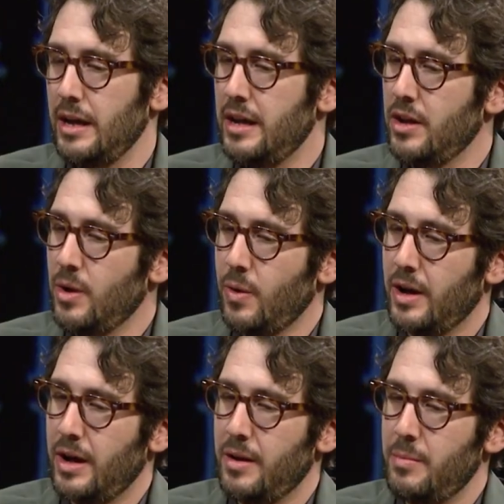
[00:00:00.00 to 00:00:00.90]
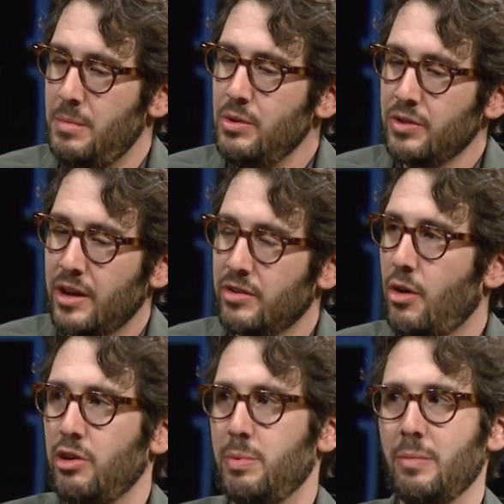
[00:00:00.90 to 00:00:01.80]
You know, uh, music has
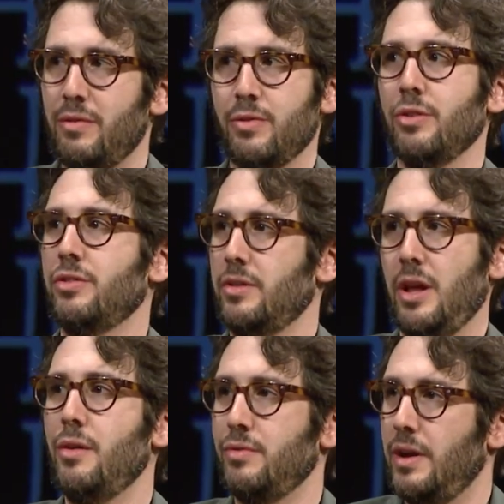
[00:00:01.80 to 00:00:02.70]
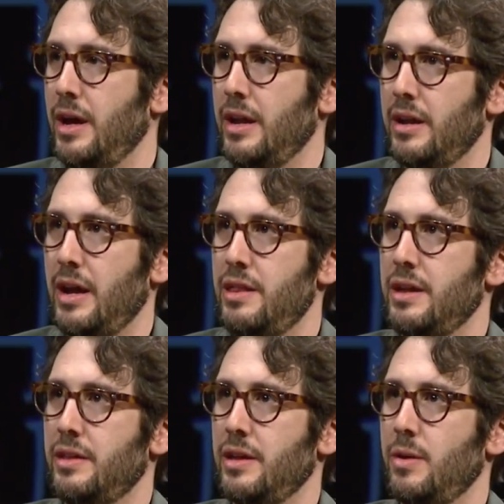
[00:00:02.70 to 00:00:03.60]
always been my first love. And I
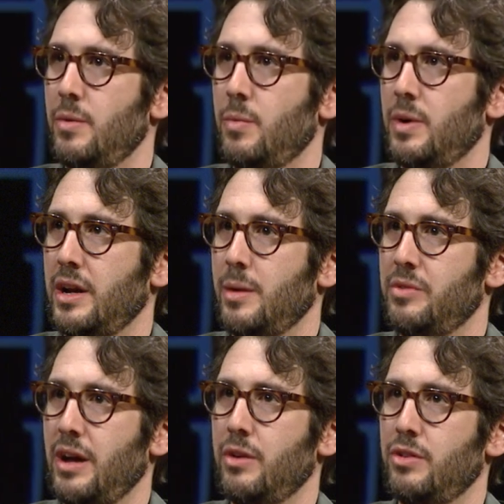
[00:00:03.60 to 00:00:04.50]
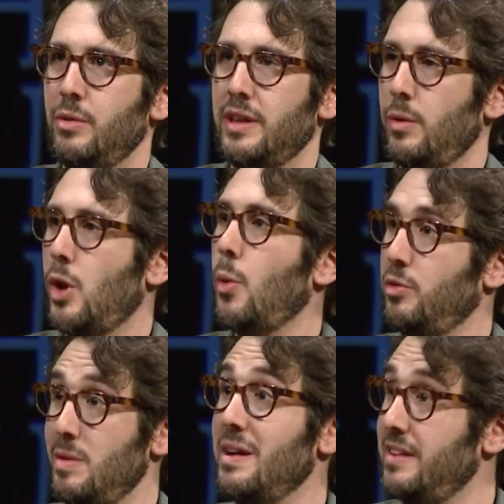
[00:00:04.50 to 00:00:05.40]
think that when it comes down to it, that will always
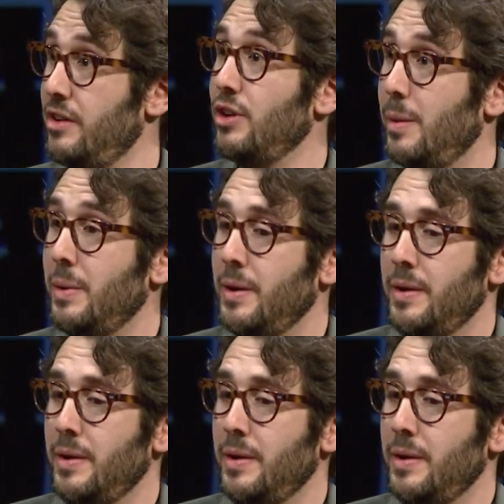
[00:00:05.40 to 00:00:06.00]
be my day job.